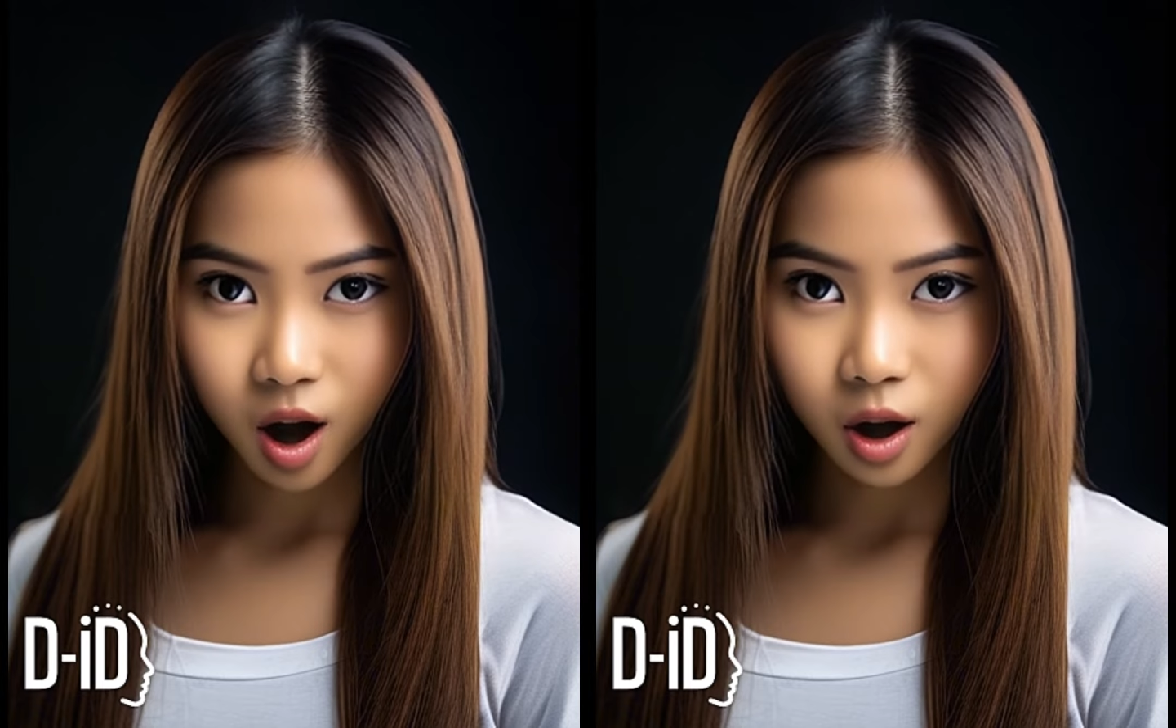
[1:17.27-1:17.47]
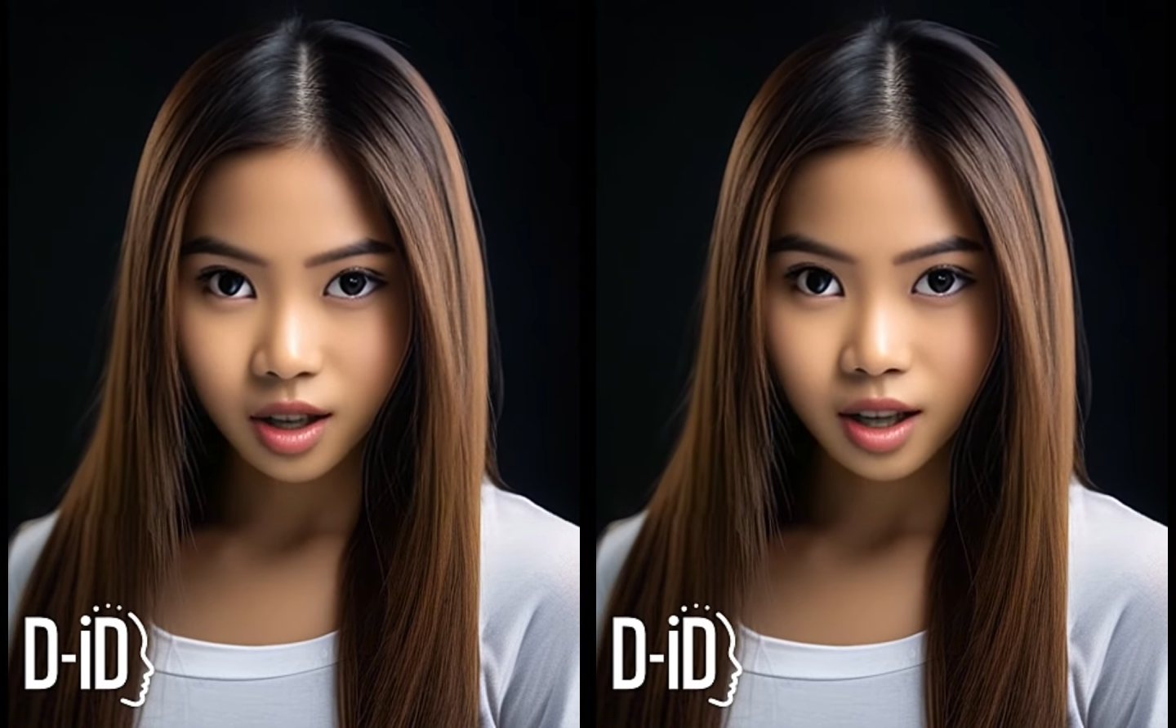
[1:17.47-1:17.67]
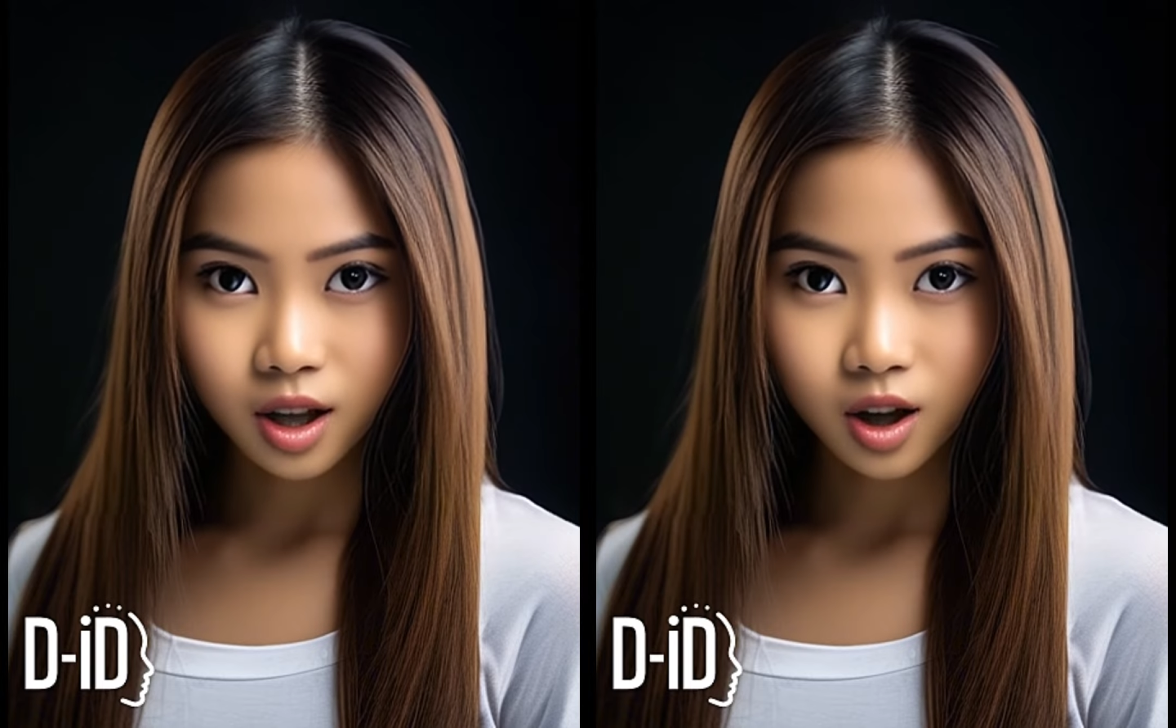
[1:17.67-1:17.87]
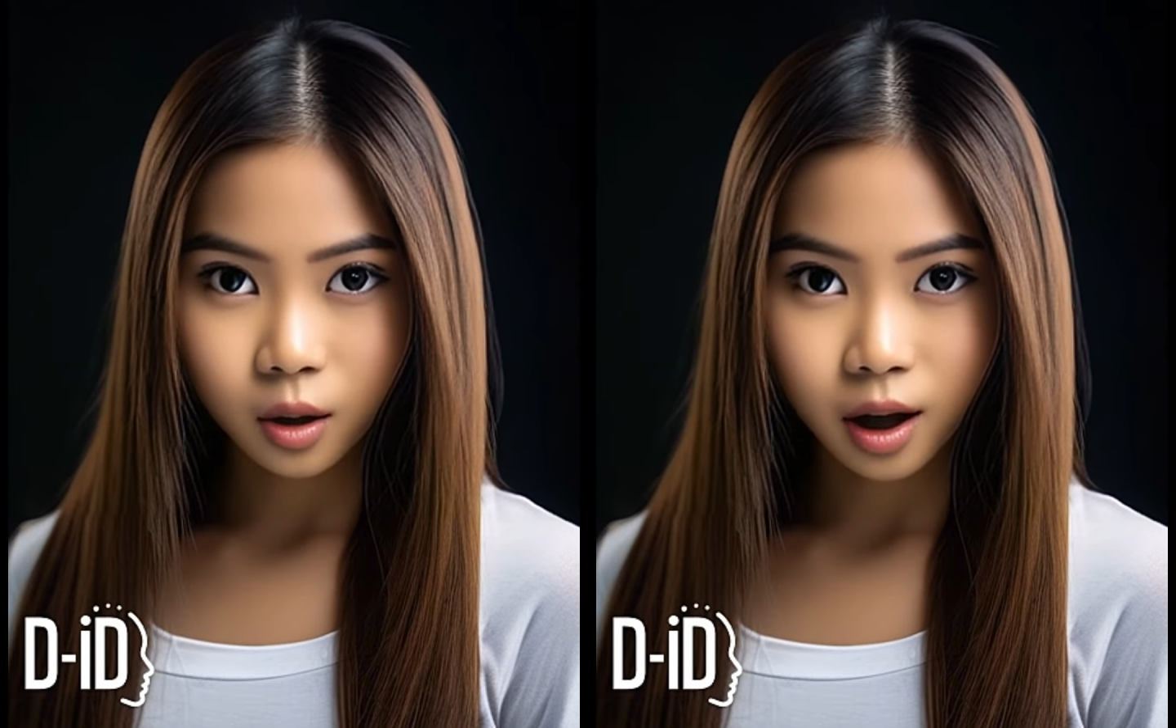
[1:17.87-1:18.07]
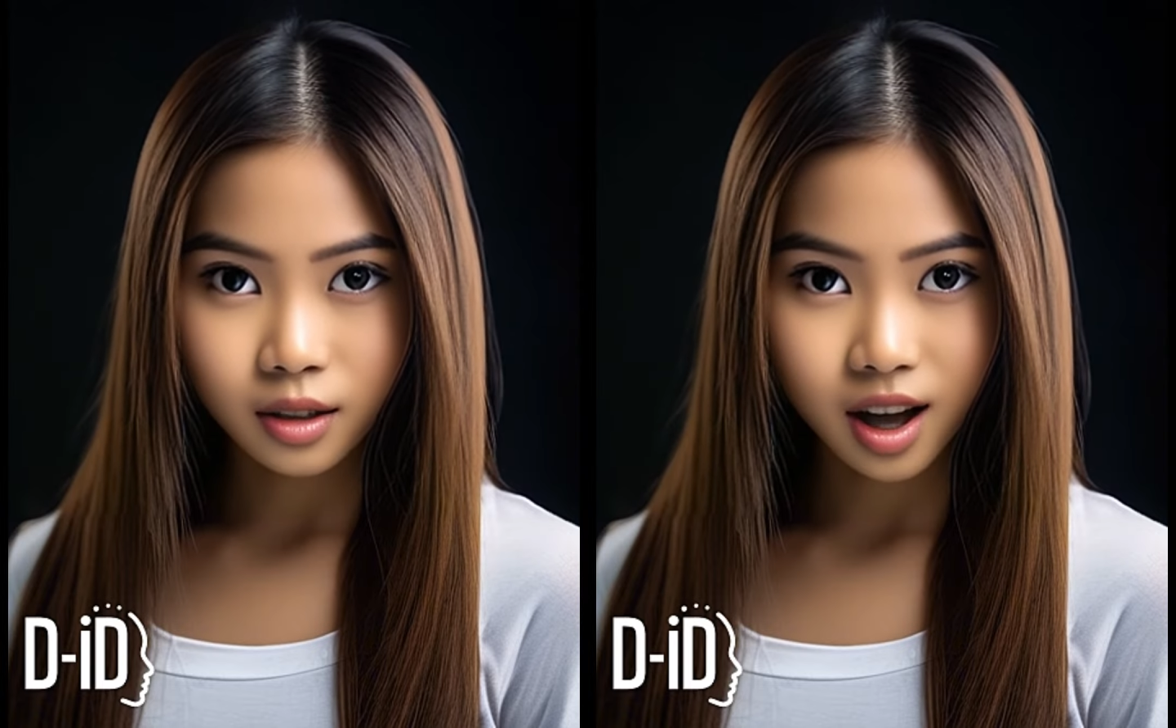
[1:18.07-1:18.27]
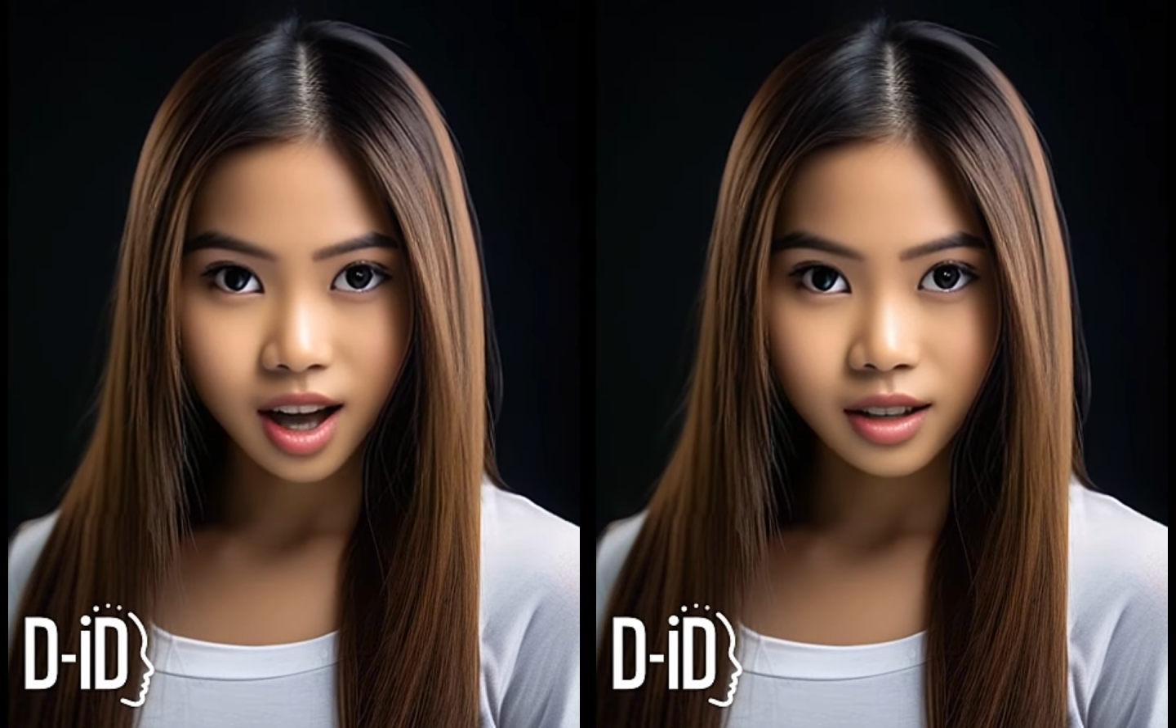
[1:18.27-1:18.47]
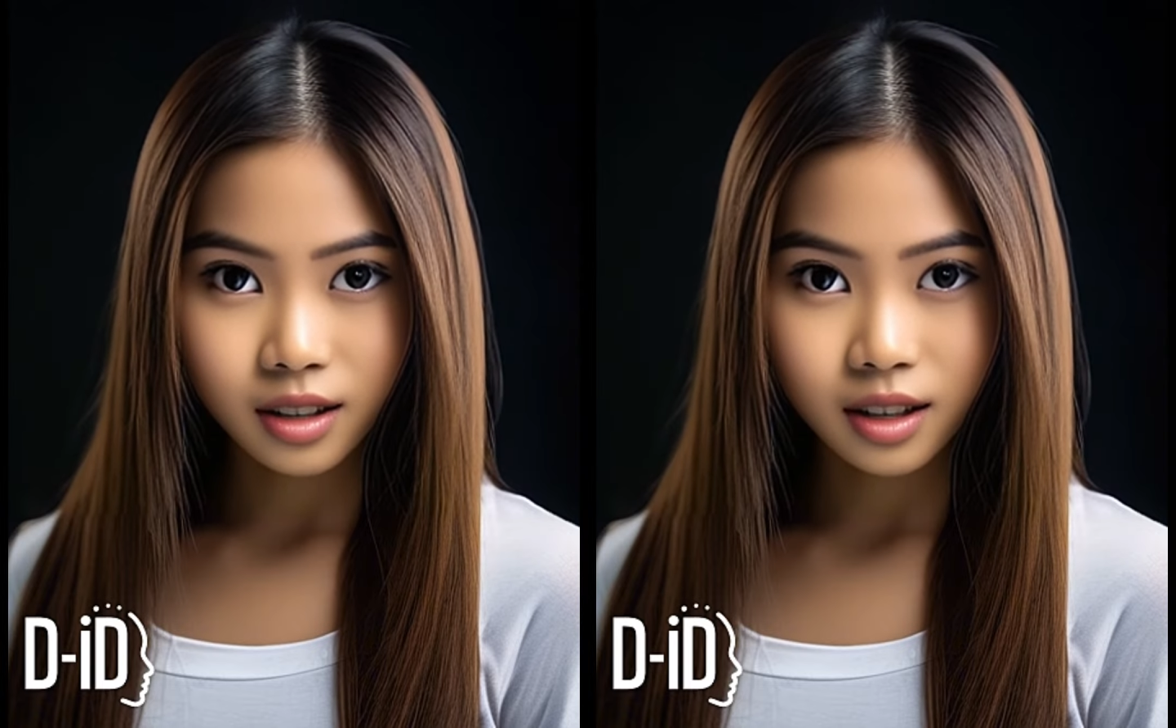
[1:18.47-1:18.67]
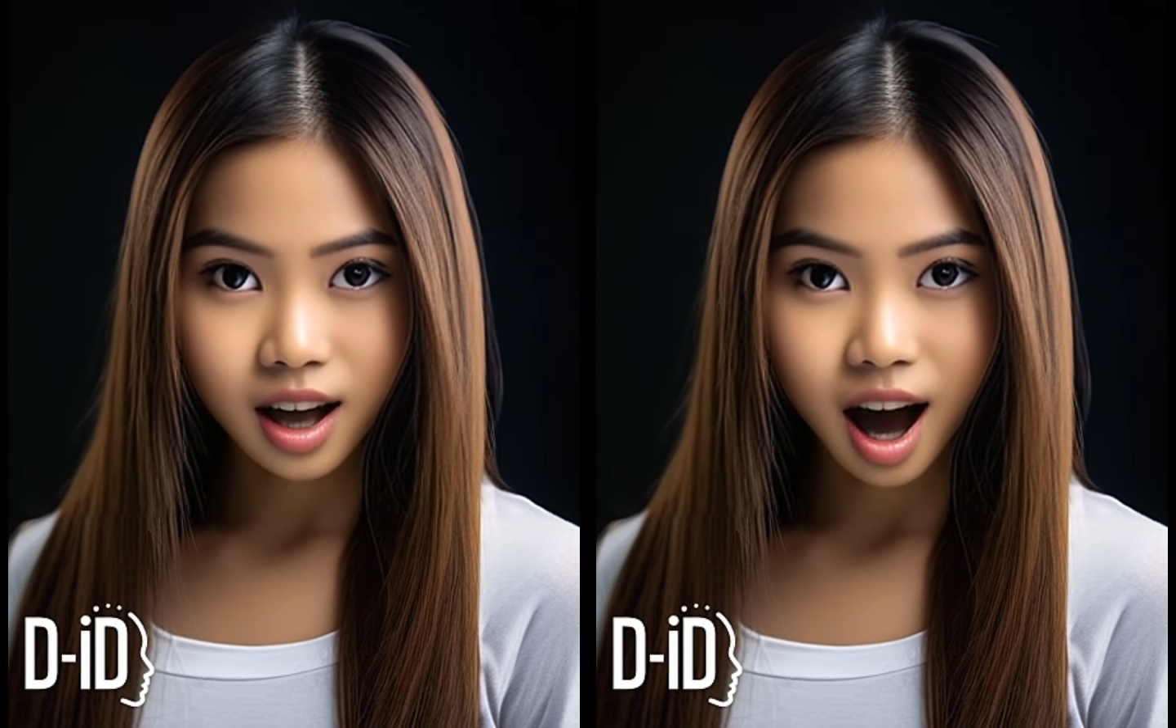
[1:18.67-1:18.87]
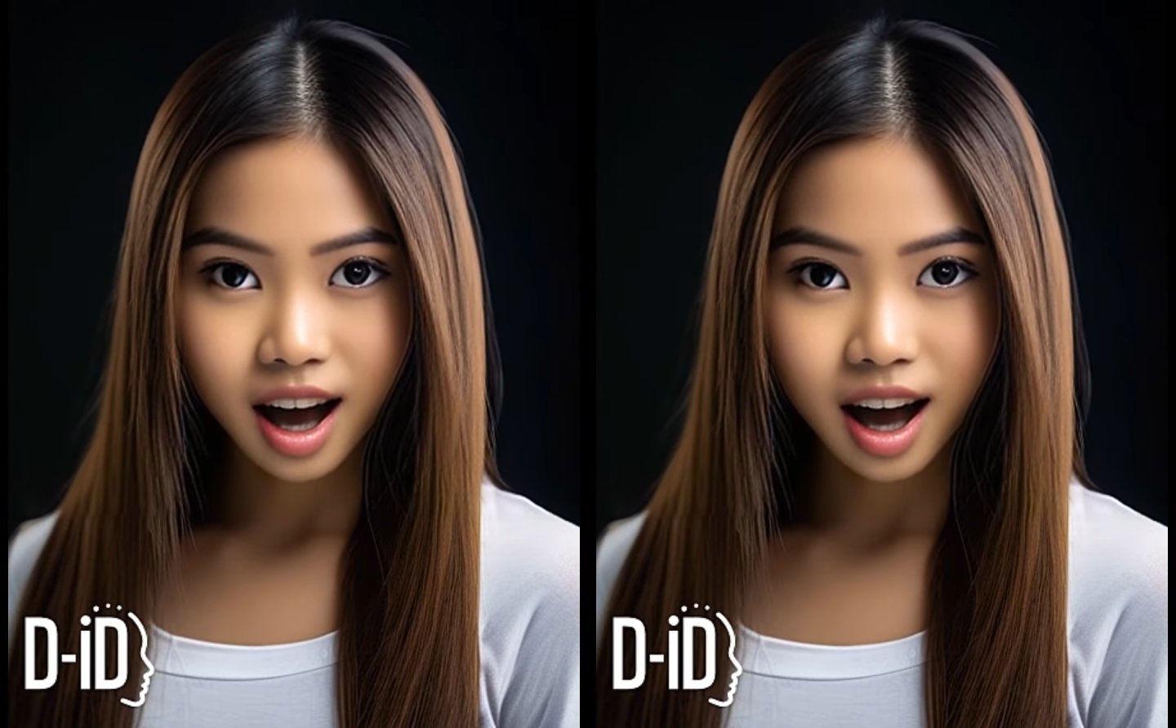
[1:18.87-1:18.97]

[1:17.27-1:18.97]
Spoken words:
courses through my veins,